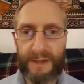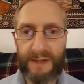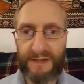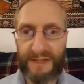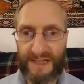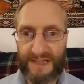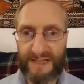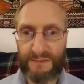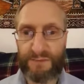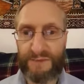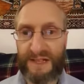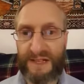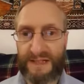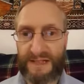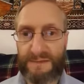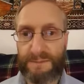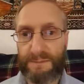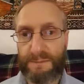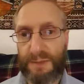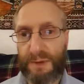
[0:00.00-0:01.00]

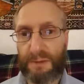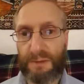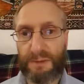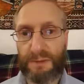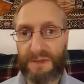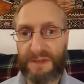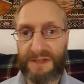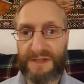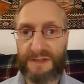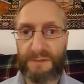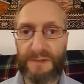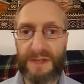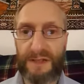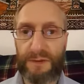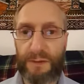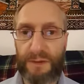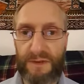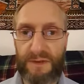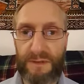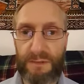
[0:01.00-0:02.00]
That's probably, to me,
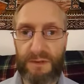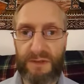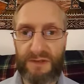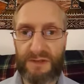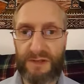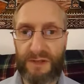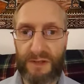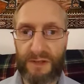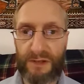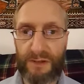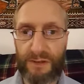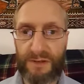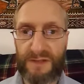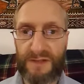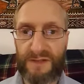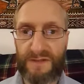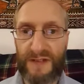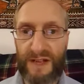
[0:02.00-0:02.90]
one of the most conclusive